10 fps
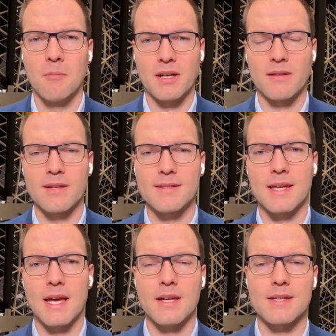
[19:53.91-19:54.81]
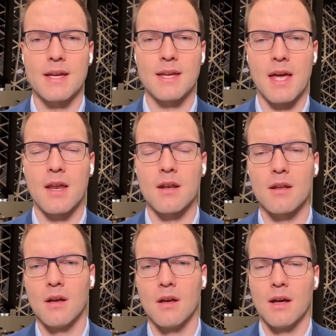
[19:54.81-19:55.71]
But in this case,
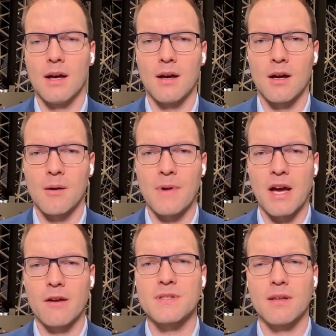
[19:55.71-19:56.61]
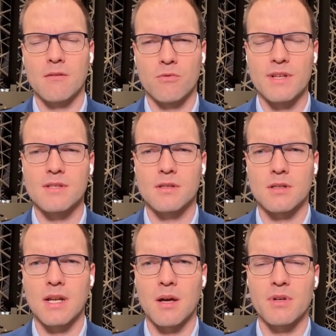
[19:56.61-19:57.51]
again, I have seen the
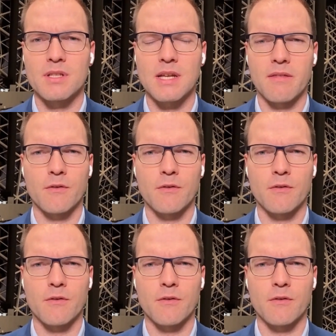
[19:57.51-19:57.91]
recent numbers,